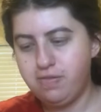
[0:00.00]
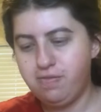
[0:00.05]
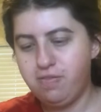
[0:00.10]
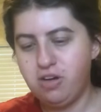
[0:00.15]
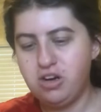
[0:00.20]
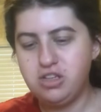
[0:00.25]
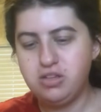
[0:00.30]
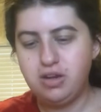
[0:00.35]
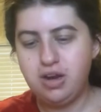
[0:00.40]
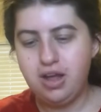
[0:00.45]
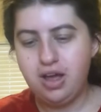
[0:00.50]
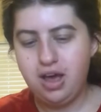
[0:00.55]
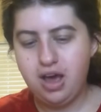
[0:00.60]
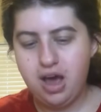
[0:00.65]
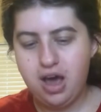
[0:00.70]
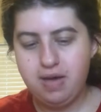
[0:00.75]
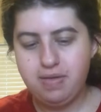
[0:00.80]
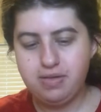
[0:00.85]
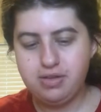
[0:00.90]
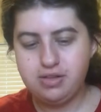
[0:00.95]
the first one I
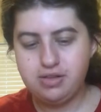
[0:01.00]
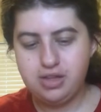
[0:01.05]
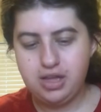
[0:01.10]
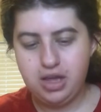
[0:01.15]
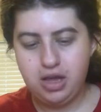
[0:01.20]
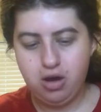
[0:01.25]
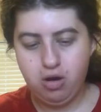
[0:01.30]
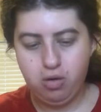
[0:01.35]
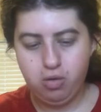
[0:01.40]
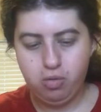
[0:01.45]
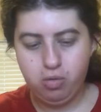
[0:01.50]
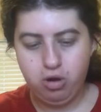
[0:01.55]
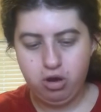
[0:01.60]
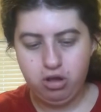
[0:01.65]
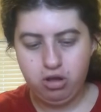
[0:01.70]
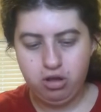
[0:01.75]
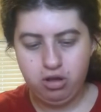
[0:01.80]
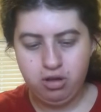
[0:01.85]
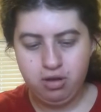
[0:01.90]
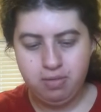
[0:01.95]
have is the
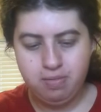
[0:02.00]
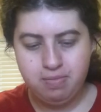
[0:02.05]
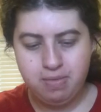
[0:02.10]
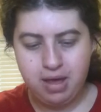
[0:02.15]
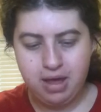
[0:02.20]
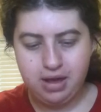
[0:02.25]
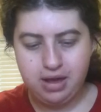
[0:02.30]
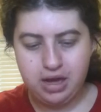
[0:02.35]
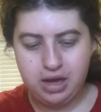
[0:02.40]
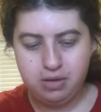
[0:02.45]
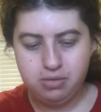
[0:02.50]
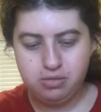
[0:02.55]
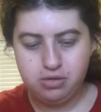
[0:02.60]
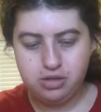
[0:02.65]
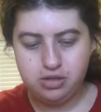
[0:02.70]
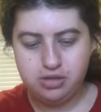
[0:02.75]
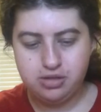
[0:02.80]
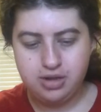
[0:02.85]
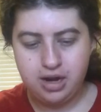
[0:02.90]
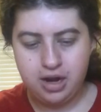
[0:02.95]
Royal Makeup
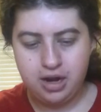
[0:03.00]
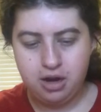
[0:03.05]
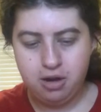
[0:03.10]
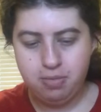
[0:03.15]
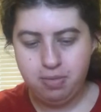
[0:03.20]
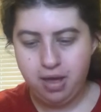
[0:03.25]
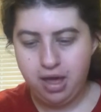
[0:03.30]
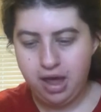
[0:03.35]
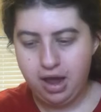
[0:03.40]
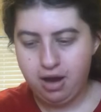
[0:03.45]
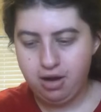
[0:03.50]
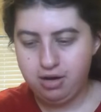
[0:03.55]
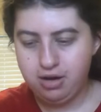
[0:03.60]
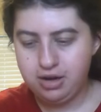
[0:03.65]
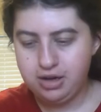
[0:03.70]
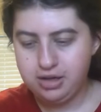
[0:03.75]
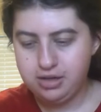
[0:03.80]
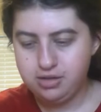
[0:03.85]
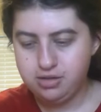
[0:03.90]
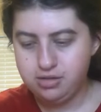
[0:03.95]
Designer
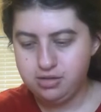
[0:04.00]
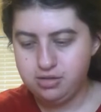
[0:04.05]
Paris.